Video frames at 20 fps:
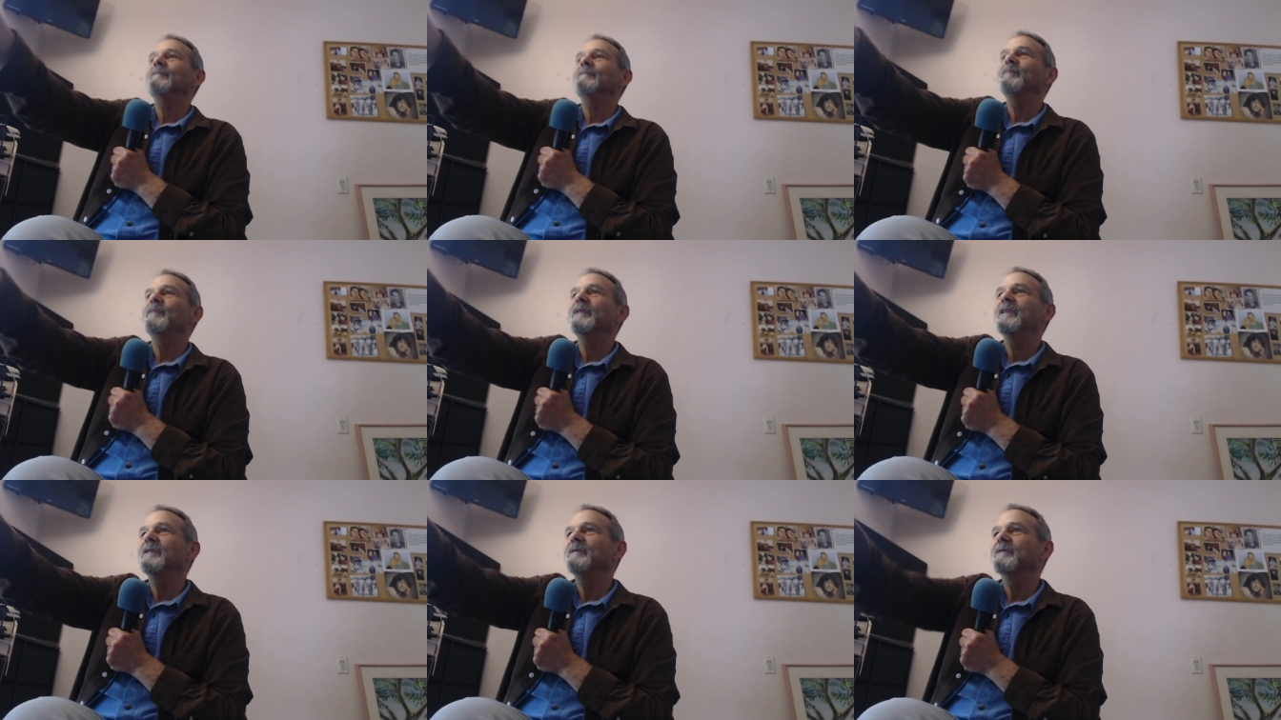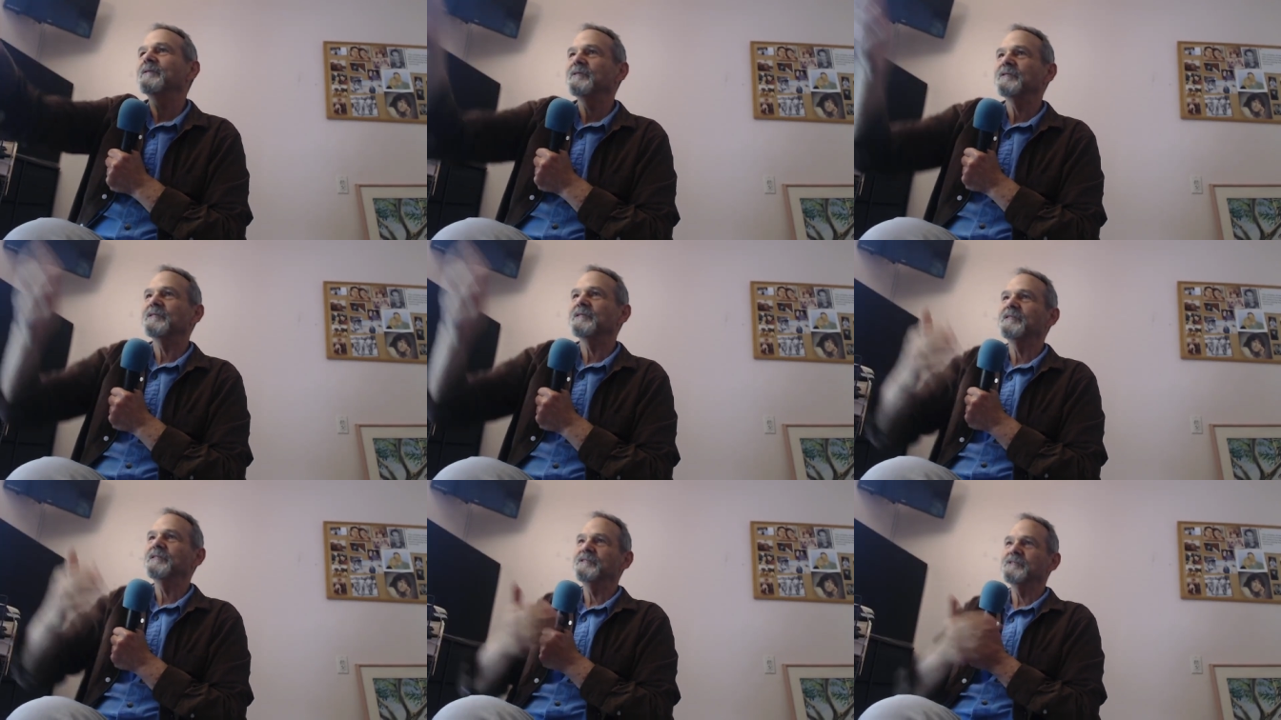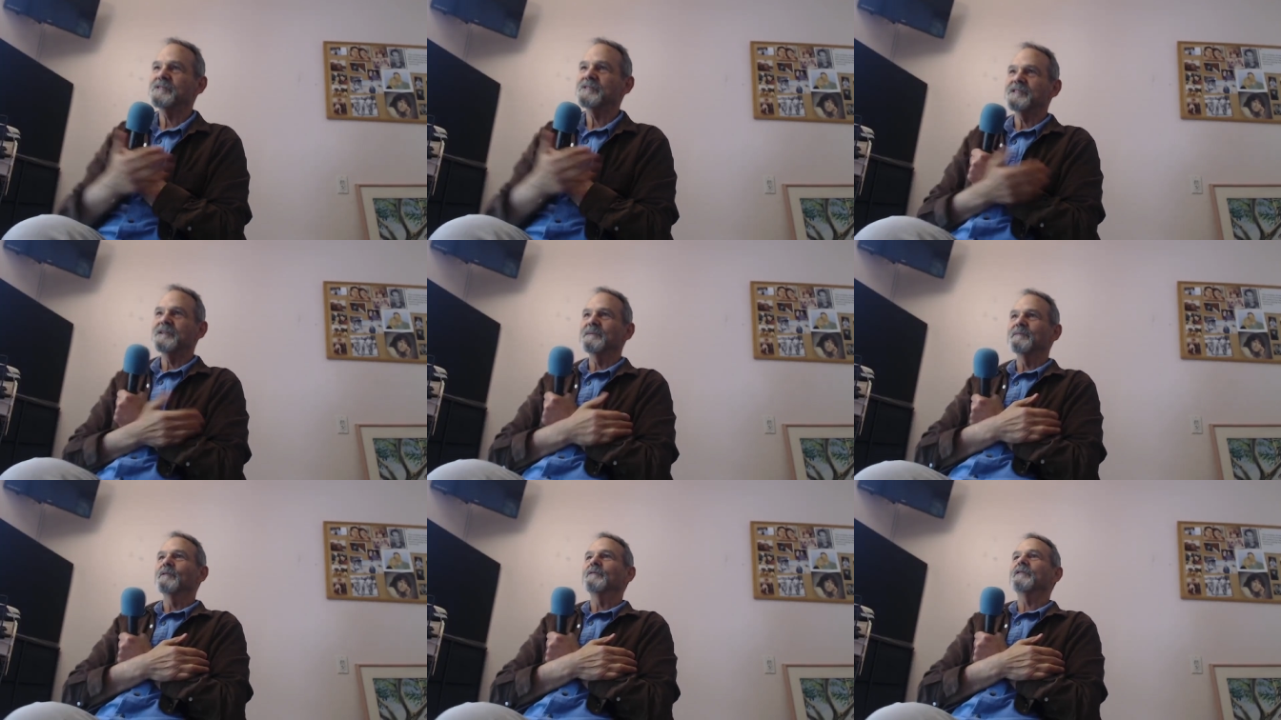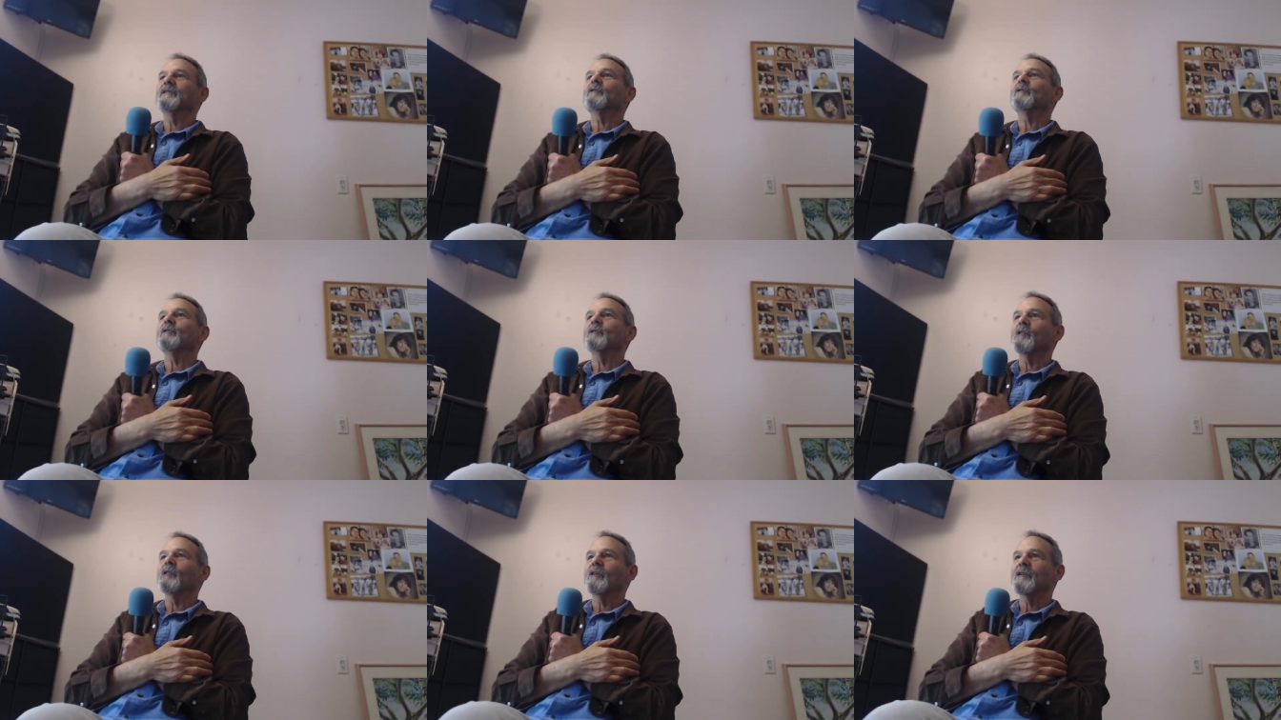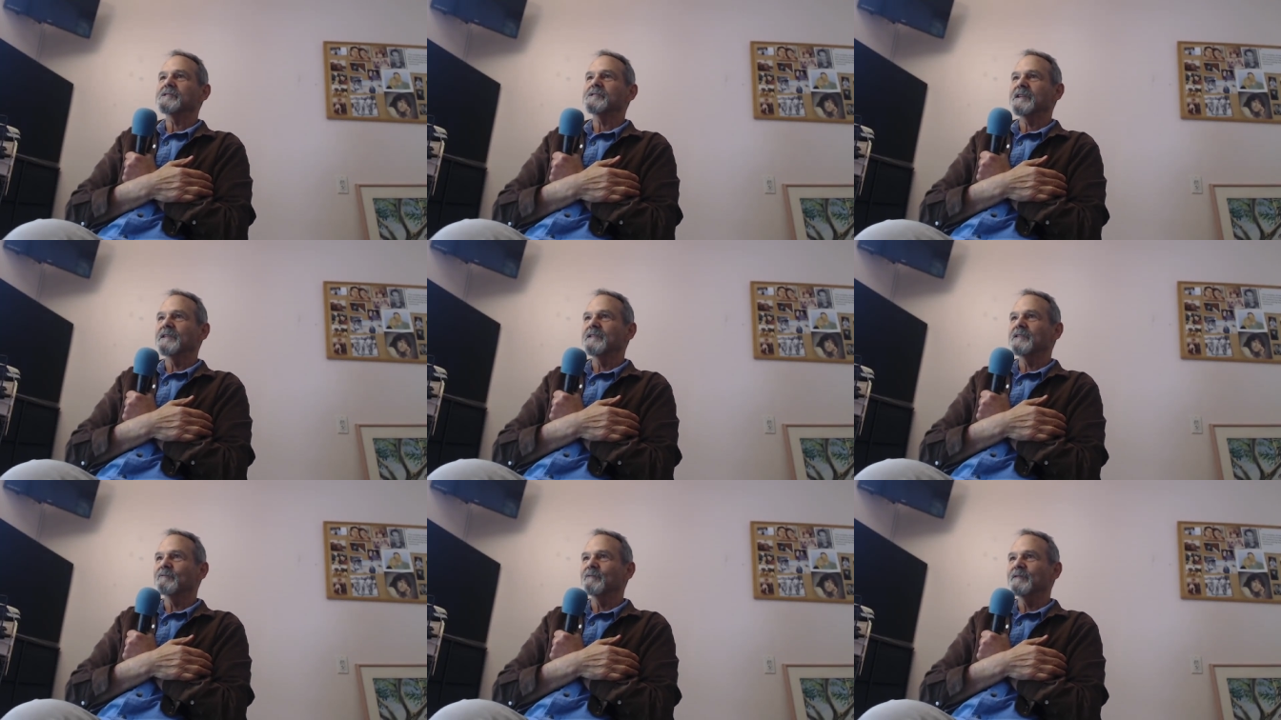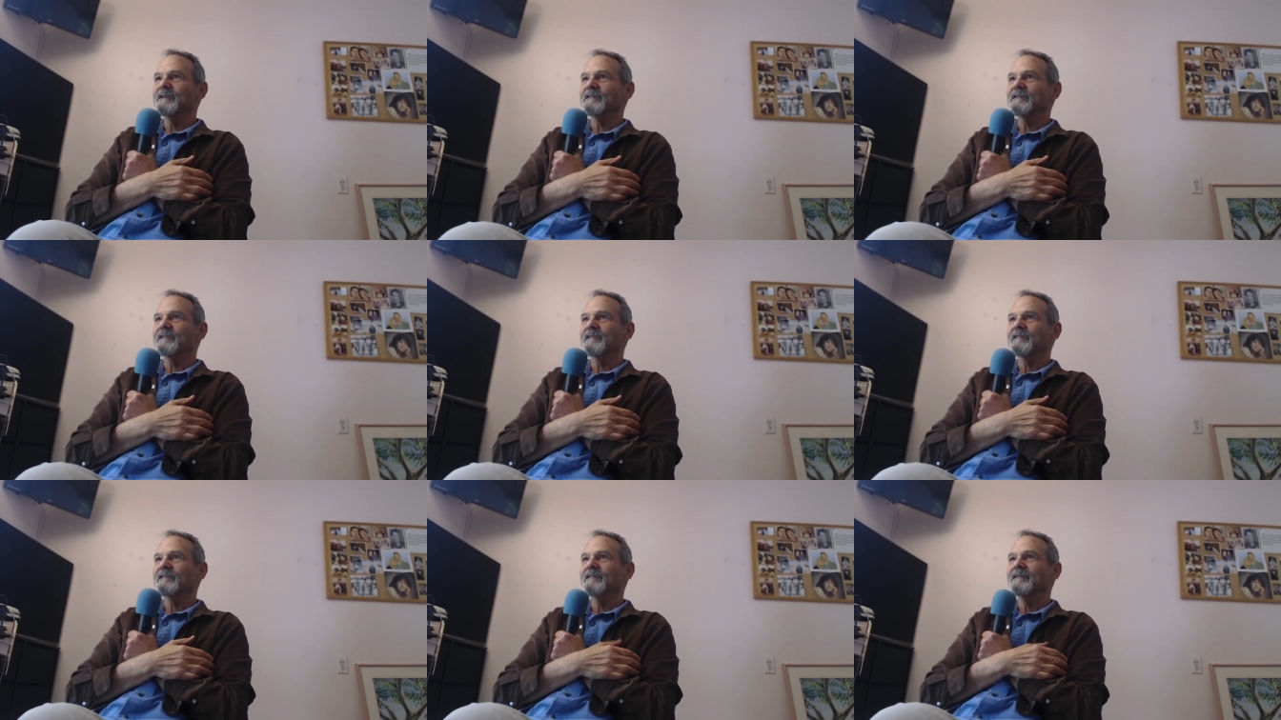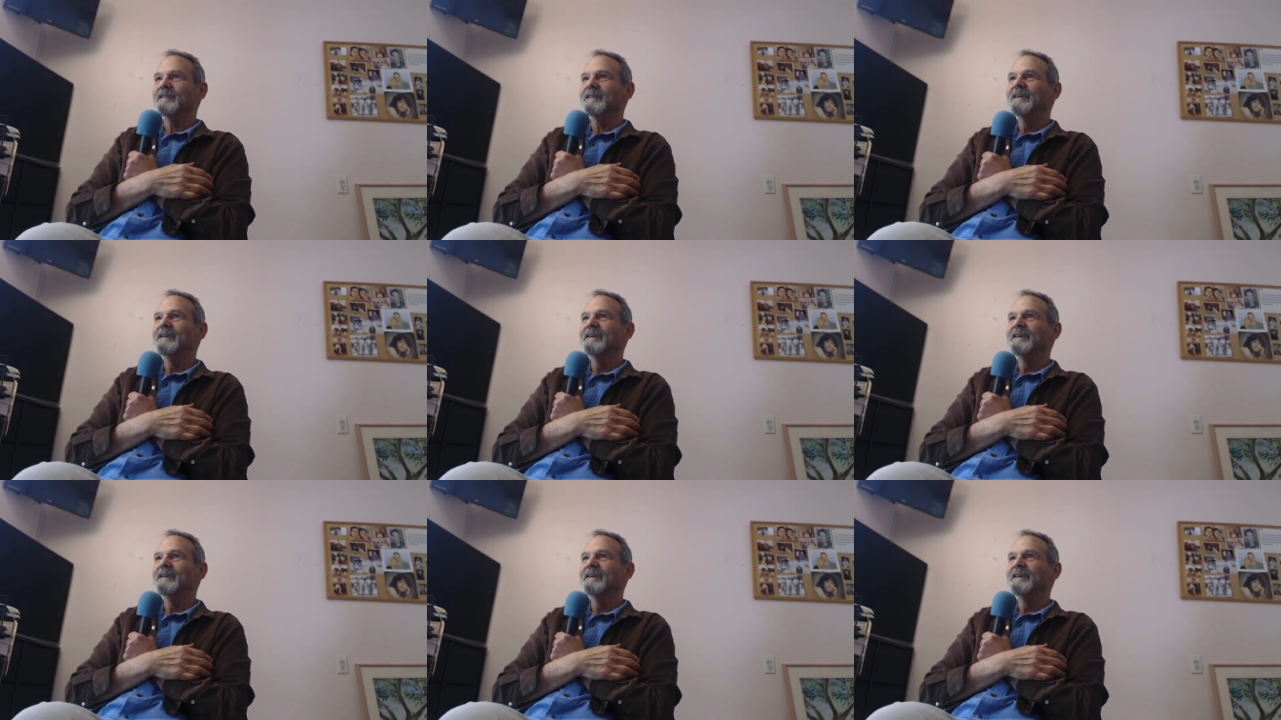Did you see a movie called Lars and the Real Girl?